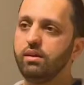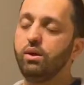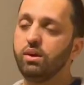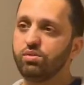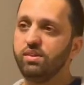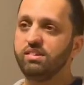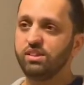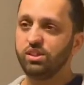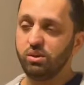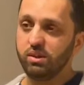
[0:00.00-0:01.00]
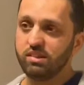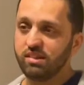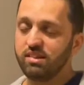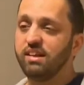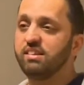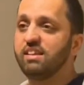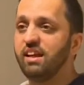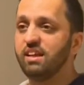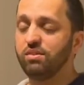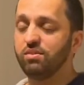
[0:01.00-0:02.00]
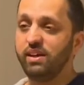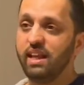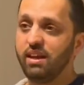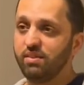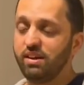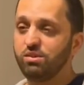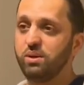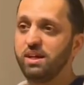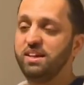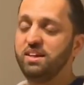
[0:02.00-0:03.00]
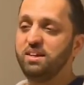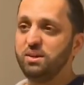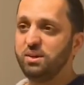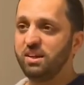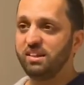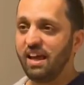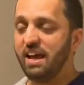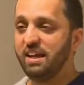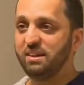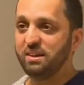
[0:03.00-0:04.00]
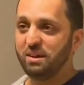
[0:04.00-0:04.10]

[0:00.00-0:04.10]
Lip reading: UX research and UX design is like a relay race where you're going to hand